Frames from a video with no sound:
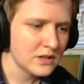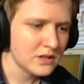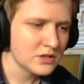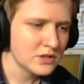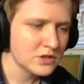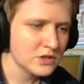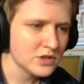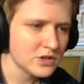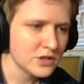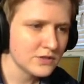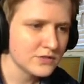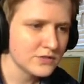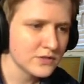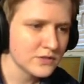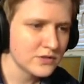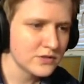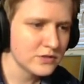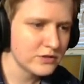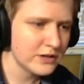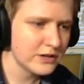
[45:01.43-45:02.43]
Shelves of
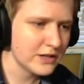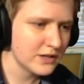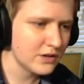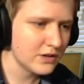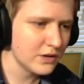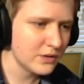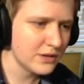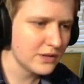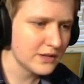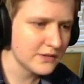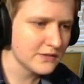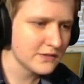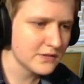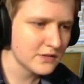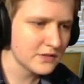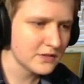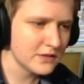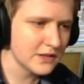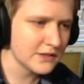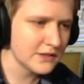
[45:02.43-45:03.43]
ingredient. Oh, this.
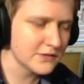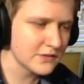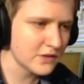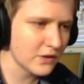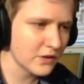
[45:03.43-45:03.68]
I'm this. Sure